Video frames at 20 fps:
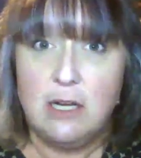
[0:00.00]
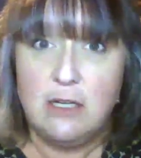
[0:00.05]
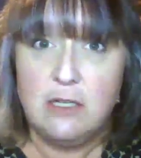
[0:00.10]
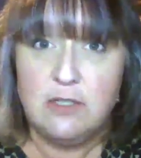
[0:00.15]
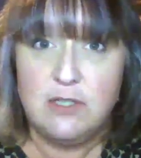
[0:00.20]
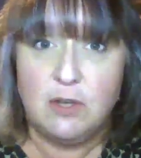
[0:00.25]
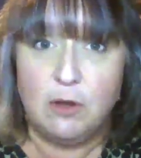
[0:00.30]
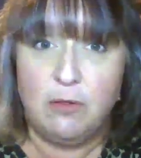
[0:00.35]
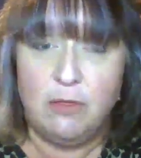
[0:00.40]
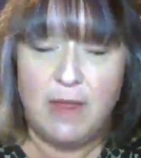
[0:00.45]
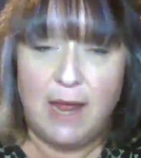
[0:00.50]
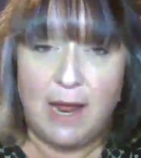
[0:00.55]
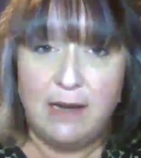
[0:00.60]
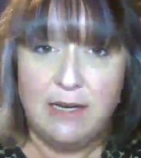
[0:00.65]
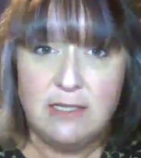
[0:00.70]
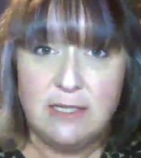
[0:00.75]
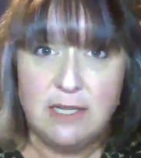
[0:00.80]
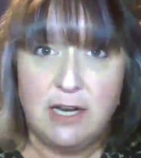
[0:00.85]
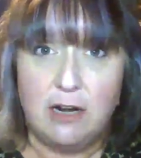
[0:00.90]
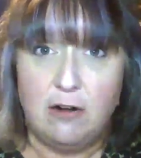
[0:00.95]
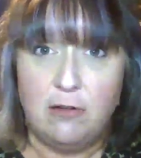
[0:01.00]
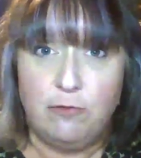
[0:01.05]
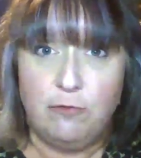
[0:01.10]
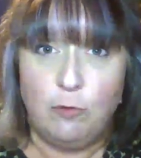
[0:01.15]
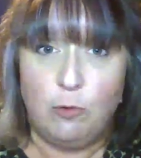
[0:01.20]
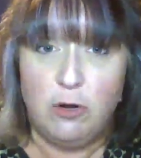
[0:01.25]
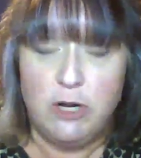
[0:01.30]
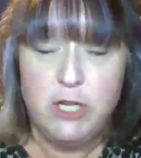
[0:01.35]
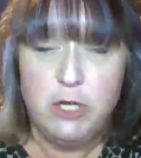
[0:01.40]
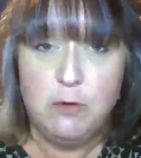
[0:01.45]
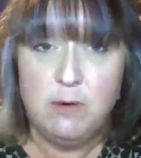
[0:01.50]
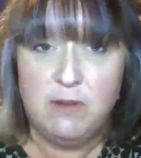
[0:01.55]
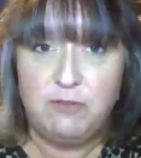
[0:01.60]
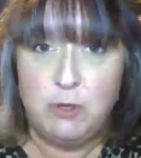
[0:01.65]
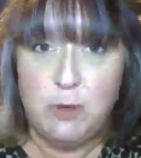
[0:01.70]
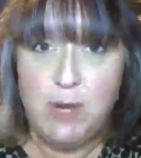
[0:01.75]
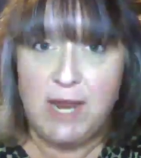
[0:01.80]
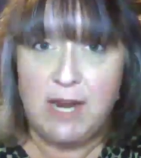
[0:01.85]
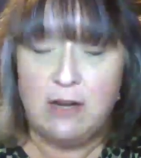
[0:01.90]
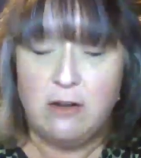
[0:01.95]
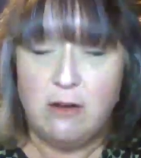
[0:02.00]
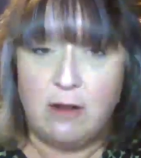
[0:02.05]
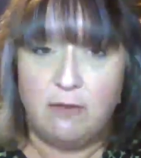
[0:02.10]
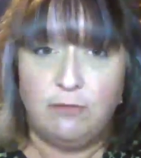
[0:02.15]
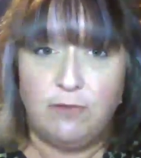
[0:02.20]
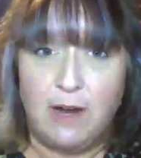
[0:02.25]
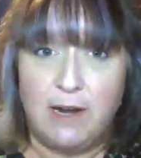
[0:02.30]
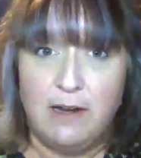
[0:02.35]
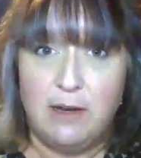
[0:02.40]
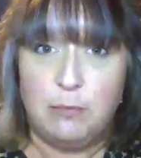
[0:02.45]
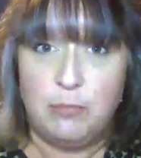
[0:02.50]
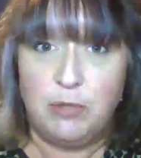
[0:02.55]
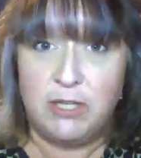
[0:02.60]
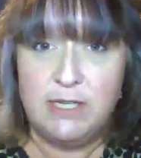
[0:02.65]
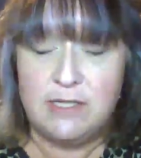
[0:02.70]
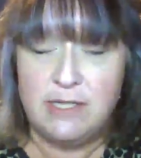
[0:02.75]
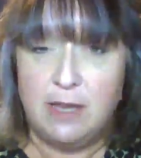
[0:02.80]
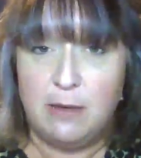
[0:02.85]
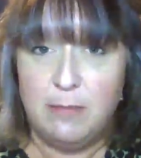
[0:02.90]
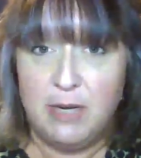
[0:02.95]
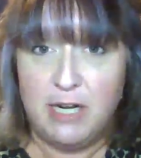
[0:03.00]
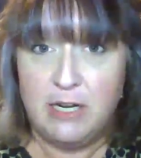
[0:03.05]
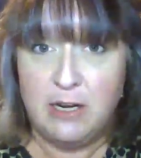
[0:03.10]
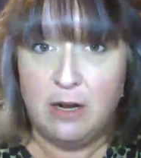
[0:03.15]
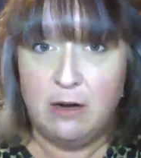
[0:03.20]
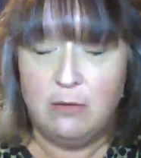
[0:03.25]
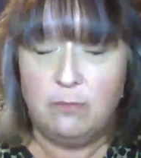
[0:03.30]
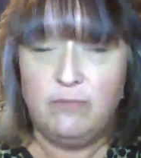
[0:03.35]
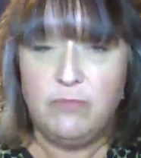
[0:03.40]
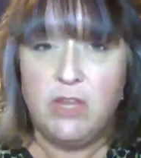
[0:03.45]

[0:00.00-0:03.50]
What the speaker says: So that is there for you. If you cannot find it, please let me know.